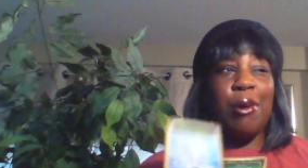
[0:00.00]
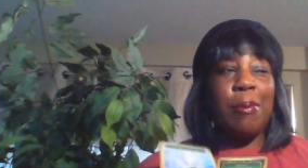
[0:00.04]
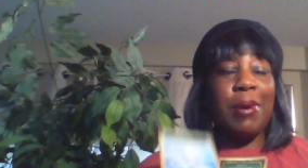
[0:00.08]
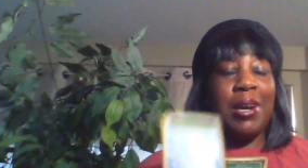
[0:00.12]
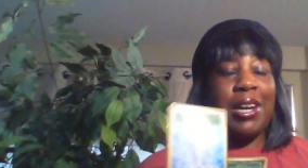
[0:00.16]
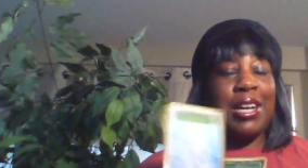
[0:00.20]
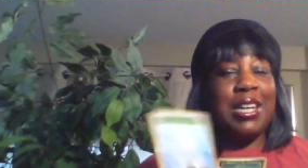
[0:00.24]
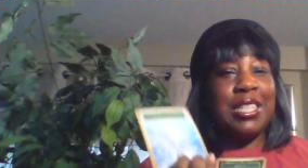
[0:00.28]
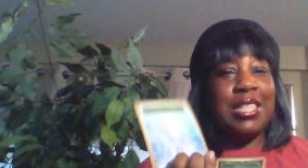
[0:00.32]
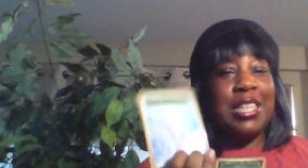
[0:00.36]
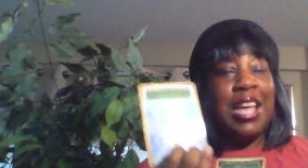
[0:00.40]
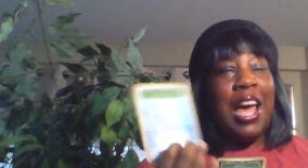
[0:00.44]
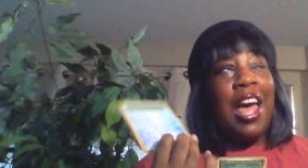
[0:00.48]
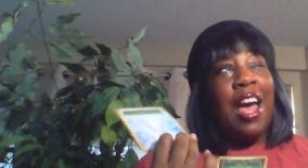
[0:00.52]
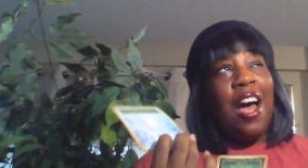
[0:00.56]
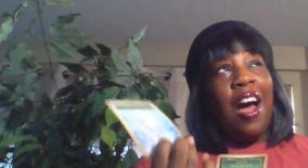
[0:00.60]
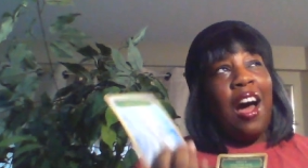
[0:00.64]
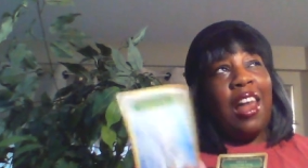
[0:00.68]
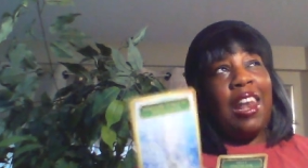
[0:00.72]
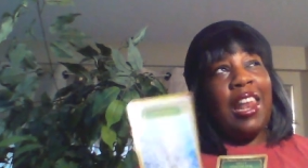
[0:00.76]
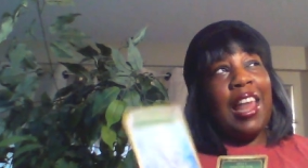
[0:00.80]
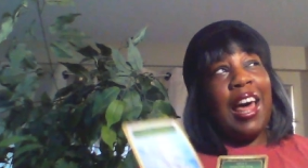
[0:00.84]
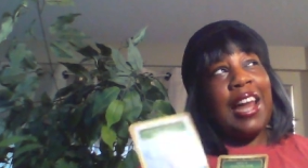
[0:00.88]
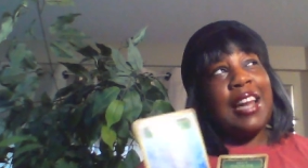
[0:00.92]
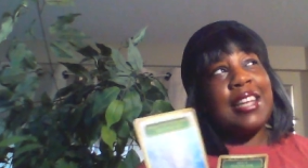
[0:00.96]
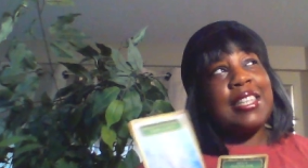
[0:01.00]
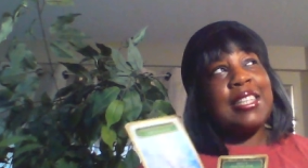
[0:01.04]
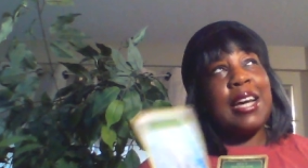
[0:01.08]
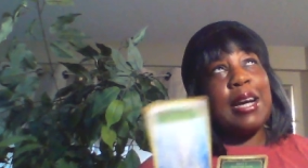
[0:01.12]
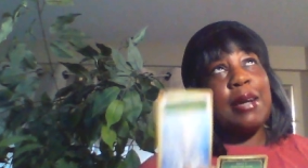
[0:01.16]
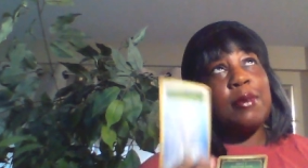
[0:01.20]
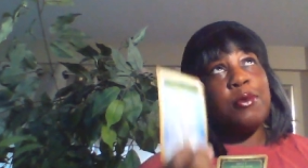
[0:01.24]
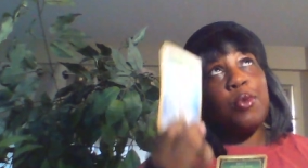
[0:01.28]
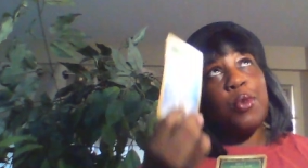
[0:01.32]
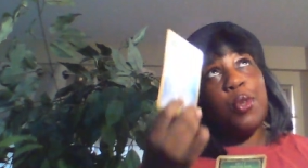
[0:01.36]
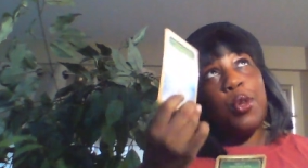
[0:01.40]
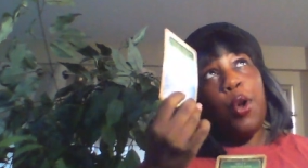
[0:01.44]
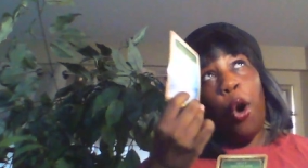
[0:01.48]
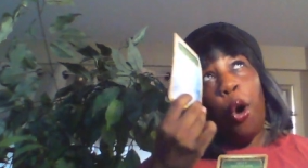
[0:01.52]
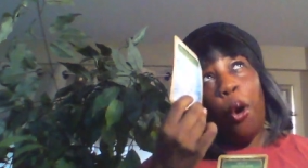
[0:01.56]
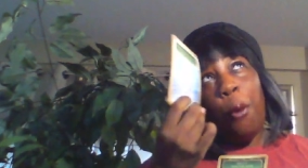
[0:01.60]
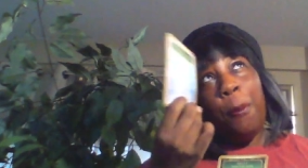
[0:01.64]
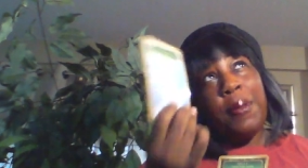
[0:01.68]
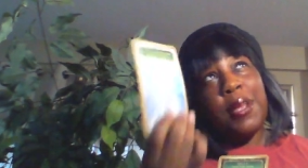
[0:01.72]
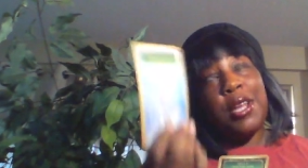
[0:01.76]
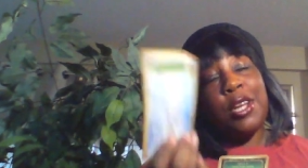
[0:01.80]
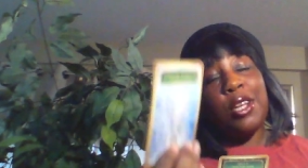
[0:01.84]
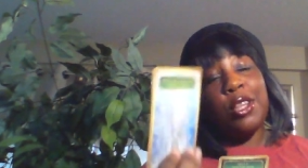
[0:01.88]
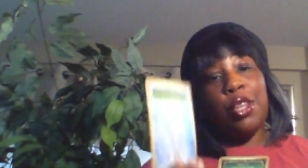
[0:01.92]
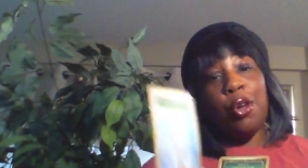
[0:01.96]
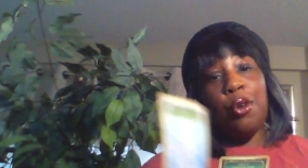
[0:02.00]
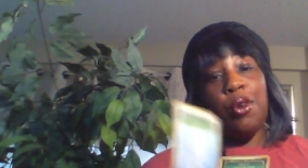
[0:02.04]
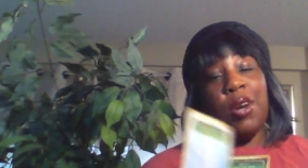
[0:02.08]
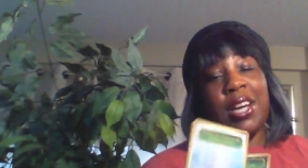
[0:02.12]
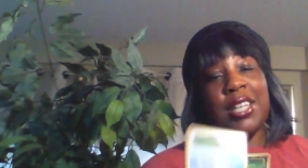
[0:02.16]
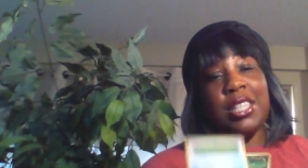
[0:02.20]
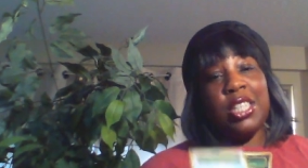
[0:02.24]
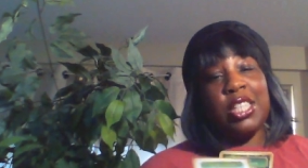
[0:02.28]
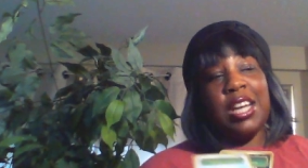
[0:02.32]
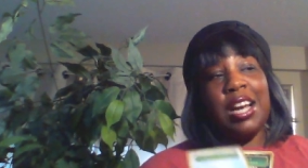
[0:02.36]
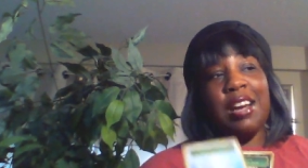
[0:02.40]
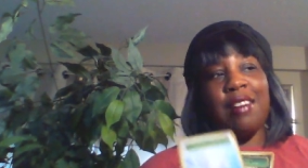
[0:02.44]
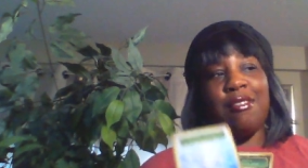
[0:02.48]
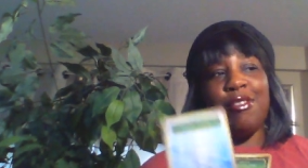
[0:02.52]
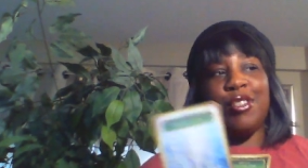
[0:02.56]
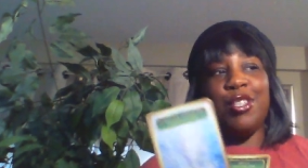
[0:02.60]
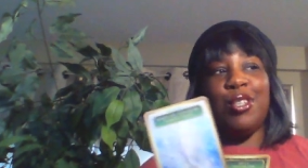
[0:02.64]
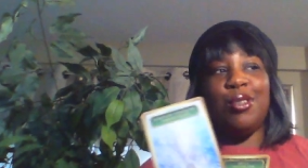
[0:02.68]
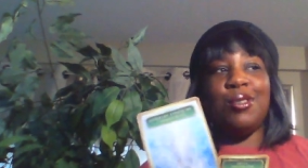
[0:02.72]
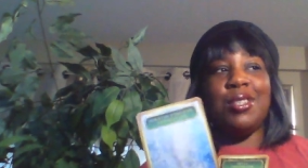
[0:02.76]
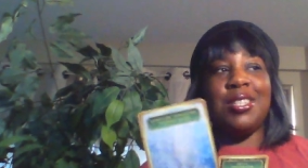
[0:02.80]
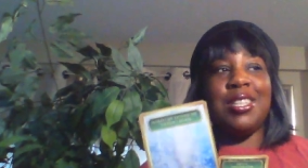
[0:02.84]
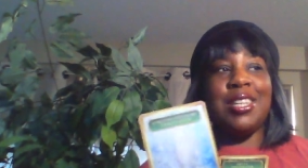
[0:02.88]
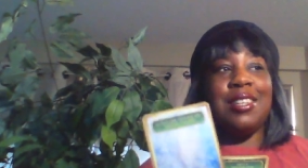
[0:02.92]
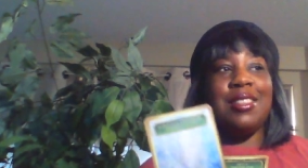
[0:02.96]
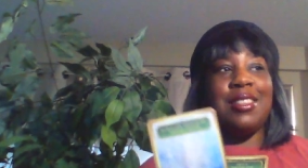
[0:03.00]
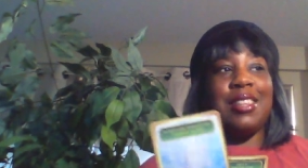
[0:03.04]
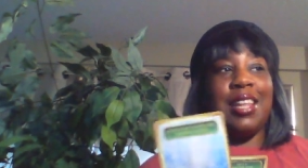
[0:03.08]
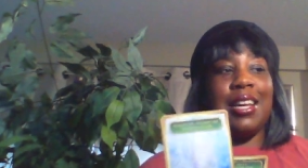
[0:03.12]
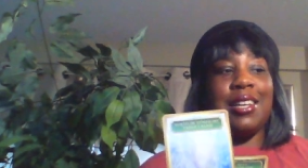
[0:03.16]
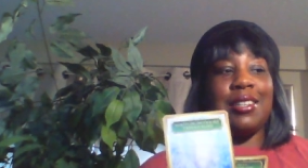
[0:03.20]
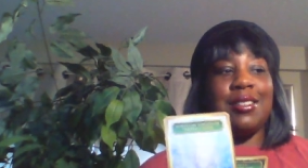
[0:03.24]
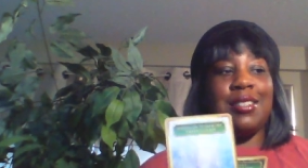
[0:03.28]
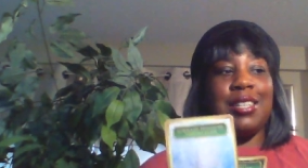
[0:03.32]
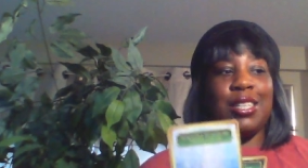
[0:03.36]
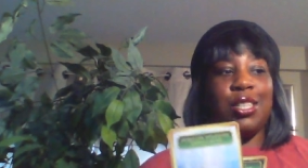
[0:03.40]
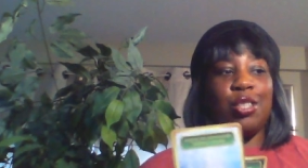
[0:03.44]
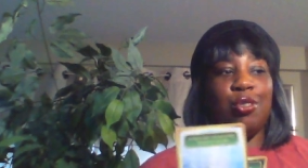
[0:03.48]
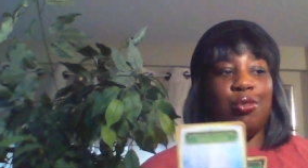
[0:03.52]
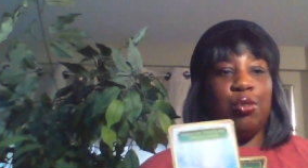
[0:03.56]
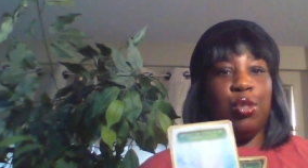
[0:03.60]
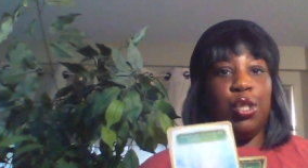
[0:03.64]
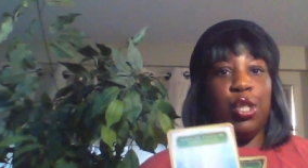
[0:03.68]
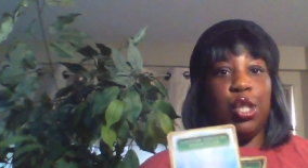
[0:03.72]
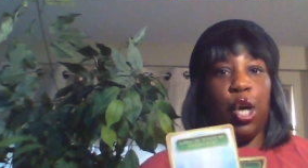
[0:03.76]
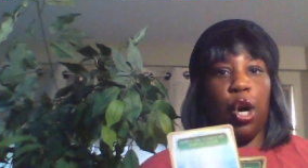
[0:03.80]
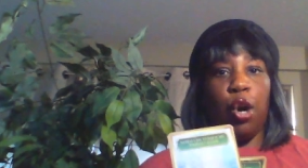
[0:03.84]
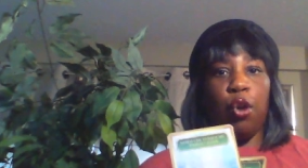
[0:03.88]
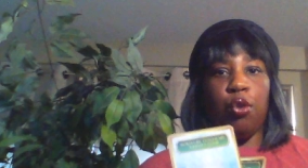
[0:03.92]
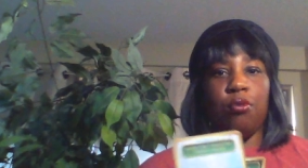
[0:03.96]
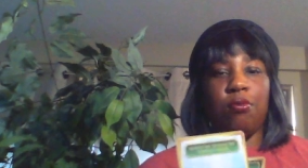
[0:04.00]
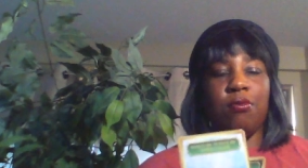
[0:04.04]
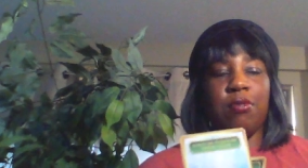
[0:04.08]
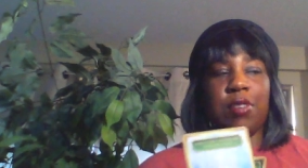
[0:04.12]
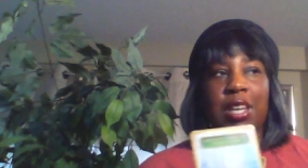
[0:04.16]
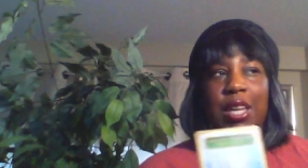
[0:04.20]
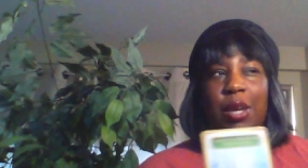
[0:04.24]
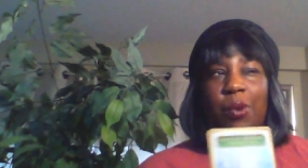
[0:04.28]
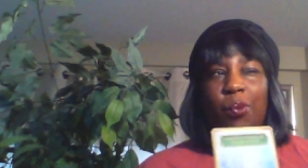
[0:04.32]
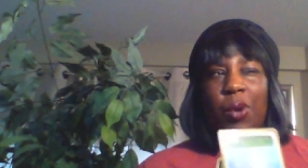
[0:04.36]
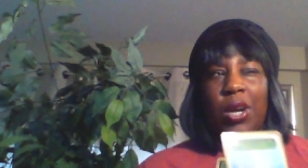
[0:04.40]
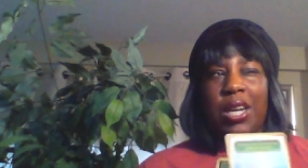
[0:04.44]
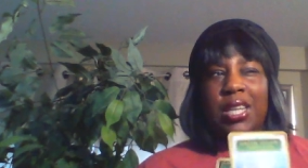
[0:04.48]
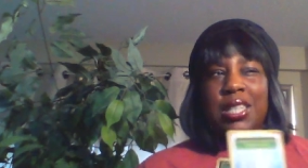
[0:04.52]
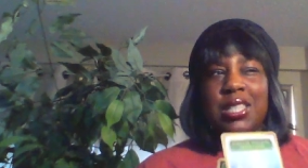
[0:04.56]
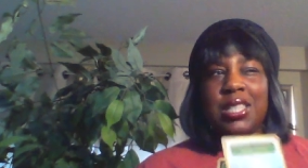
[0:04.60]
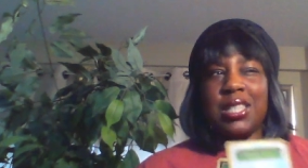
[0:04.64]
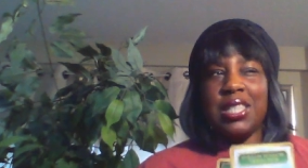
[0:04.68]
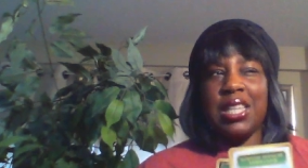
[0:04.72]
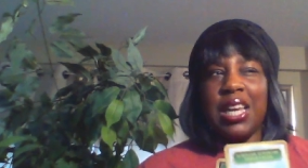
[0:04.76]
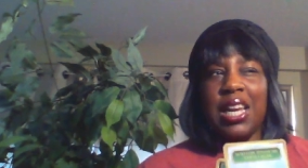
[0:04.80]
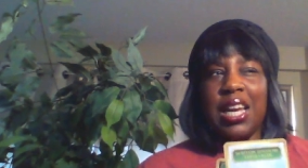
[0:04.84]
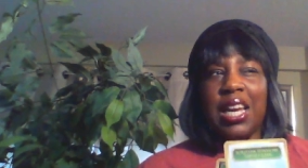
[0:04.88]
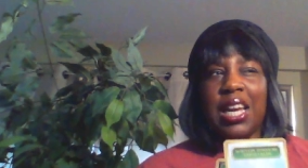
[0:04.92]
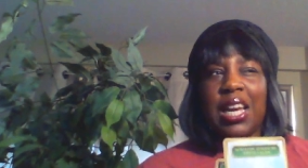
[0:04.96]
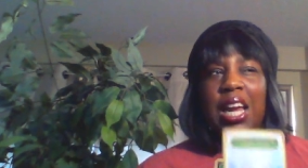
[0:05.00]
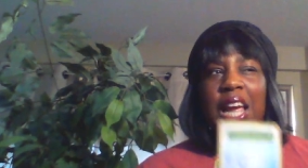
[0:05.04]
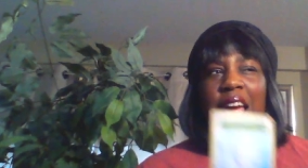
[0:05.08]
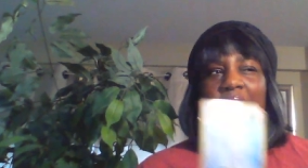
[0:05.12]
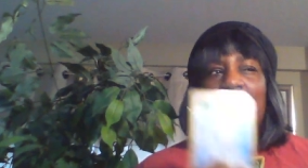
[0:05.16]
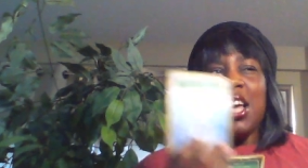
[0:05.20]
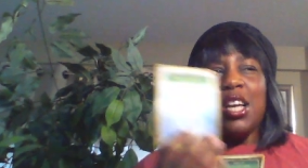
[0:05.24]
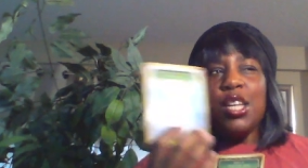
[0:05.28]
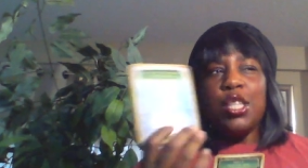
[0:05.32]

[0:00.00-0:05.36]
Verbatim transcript: because a lot of times when you open your third eye chakra, you see things that you don't really want to see.